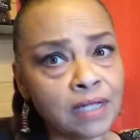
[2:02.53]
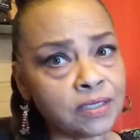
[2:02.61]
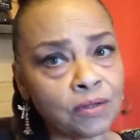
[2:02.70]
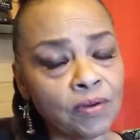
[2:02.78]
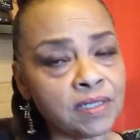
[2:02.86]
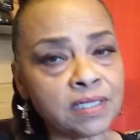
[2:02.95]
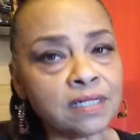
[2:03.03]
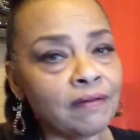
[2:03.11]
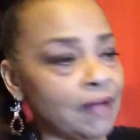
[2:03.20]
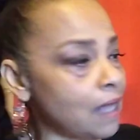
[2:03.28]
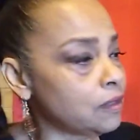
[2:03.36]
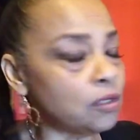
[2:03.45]
kinds of crazy
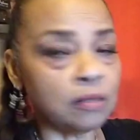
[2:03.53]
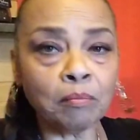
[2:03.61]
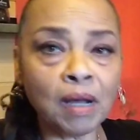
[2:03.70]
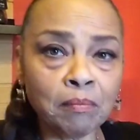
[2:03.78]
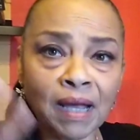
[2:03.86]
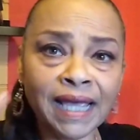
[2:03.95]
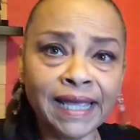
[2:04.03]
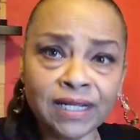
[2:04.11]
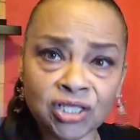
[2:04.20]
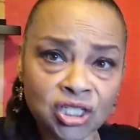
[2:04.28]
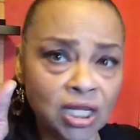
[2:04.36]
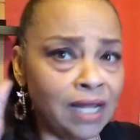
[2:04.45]
stuff. Look, my
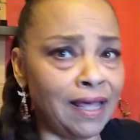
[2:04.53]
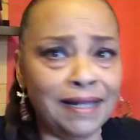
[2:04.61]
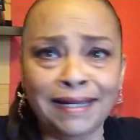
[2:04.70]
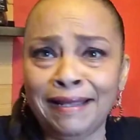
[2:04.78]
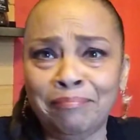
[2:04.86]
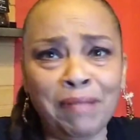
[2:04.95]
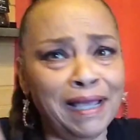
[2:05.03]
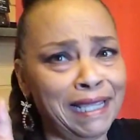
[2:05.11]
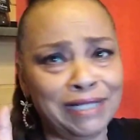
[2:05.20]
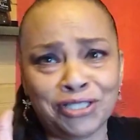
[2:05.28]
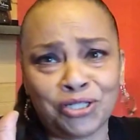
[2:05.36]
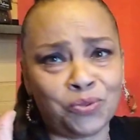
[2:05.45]
hands just my
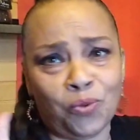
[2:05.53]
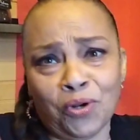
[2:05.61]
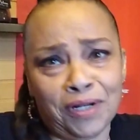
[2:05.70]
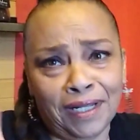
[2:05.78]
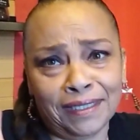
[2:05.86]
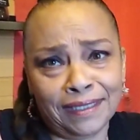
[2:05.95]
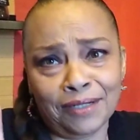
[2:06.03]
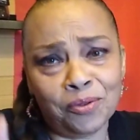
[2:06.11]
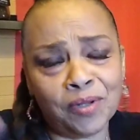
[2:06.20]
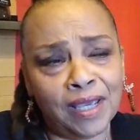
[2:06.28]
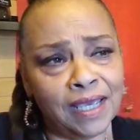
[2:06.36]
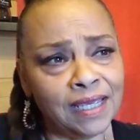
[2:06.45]
hands just work like that.
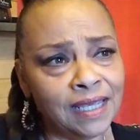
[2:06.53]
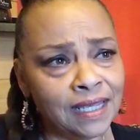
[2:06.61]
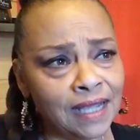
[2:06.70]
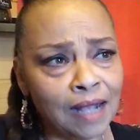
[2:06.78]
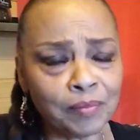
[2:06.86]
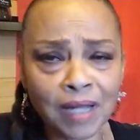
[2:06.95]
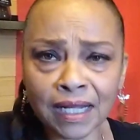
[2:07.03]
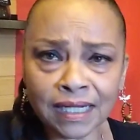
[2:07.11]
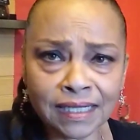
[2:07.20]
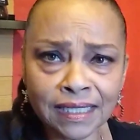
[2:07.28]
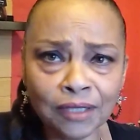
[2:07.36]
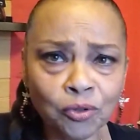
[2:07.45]
Okay, I'm not
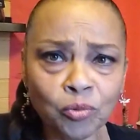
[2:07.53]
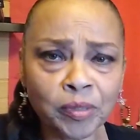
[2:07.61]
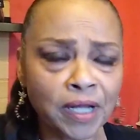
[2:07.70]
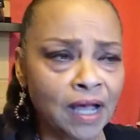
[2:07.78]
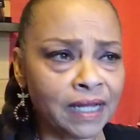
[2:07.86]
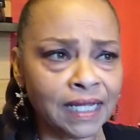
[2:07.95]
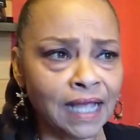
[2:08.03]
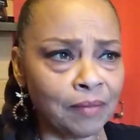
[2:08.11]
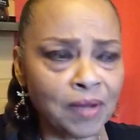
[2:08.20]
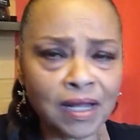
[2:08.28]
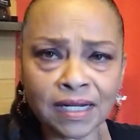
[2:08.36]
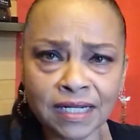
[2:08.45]
in the Illuminati.
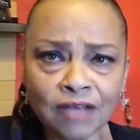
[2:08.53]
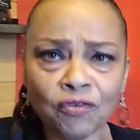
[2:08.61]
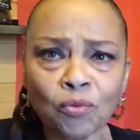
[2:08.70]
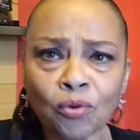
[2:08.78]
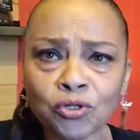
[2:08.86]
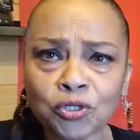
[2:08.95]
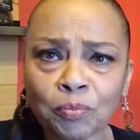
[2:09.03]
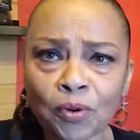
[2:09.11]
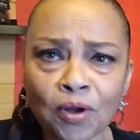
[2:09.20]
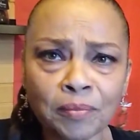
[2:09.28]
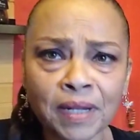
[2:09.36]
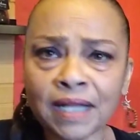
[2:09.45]
I'm not a devil
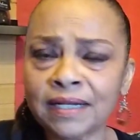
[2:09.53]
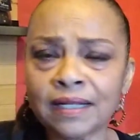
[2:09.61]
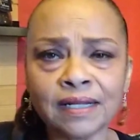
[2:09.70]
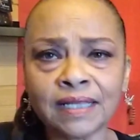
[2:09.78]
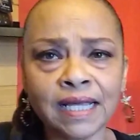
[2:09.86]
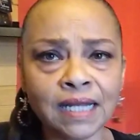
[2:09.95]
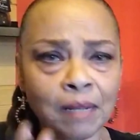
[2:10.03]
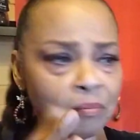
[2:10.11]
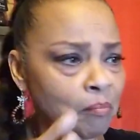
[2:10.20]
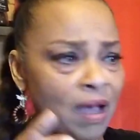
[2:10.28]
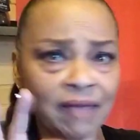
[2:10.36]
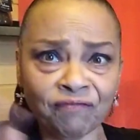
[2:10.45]
worshiper. I'm not none of that.
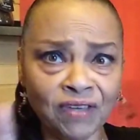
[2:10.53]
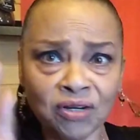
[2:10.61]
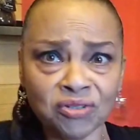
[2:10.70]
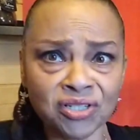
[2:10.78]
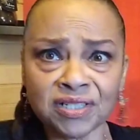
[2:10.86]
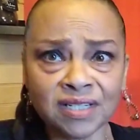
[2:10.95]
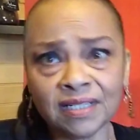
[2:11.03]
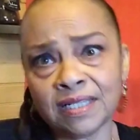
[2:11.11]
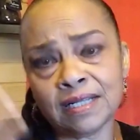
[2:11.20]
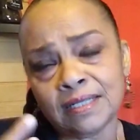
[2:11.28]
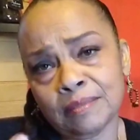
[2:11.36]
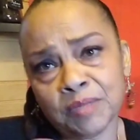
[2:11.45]
My finger just does
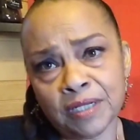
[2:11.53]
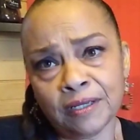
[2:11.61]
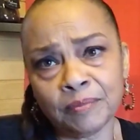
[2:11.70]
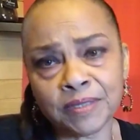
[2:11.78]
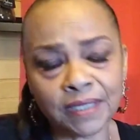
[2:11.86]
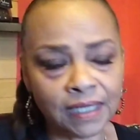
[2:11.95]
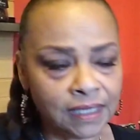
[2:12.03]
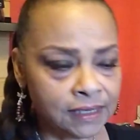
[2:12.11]
that sometimes.